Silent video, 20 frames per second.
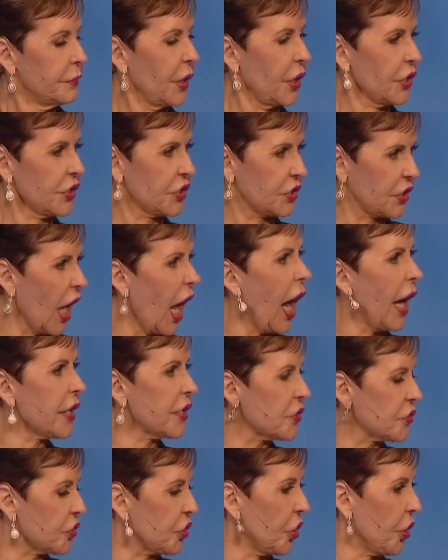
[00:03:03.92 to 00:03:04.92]
because
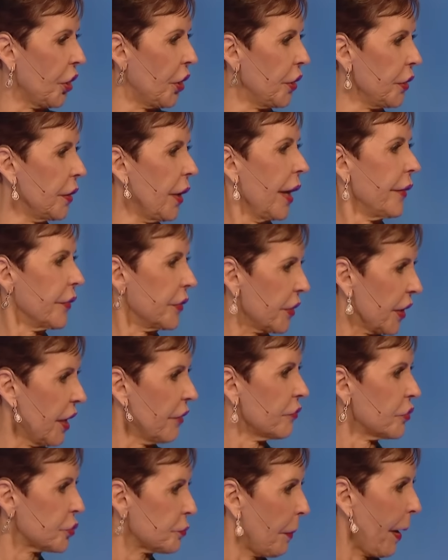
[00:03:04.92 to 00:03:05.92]
God is good and the
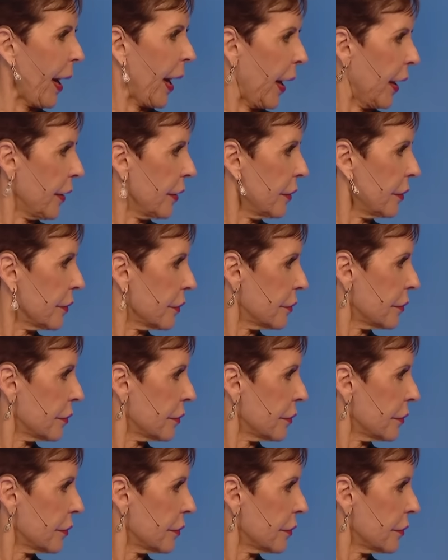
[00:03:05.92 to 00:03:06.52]
devil's bad.